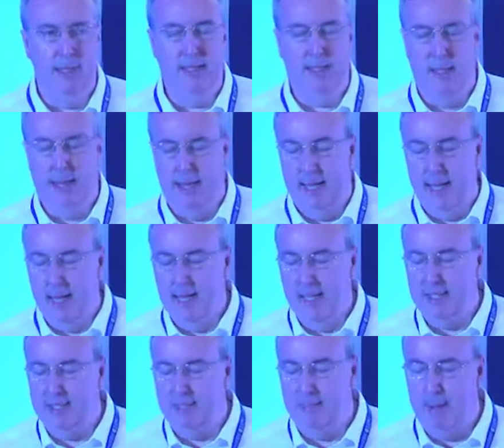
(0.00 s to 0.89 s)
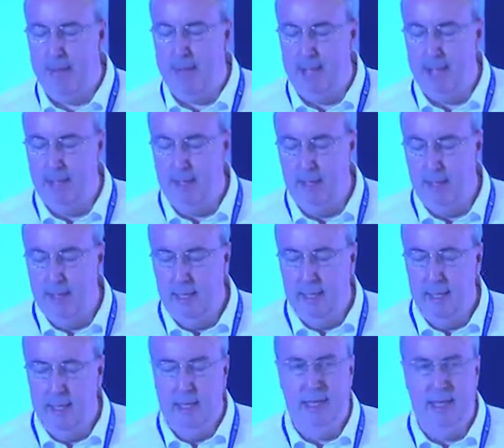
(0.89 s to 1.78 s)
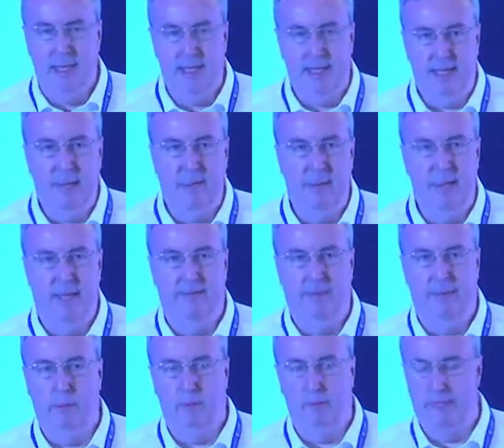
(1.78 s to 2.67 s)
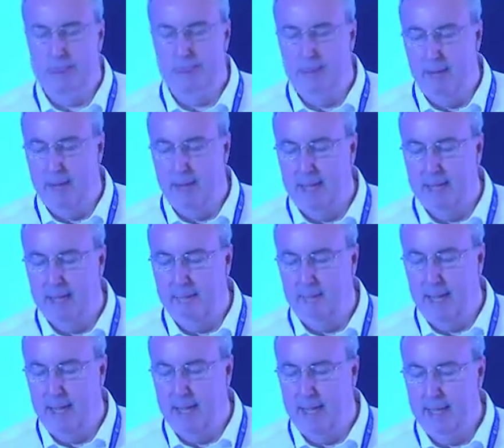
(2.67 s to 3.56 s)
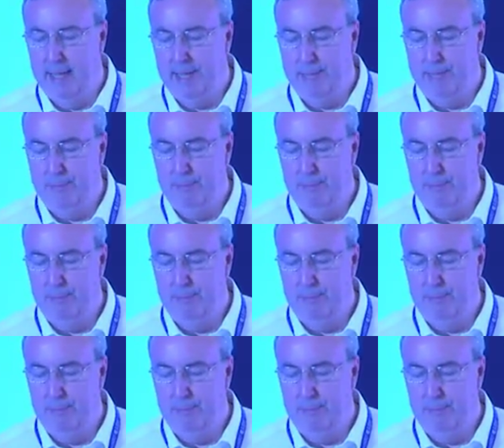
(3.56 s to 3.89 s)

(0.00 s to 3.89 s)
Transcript: like Italy and Spain, seeing big falls in their relative rankings.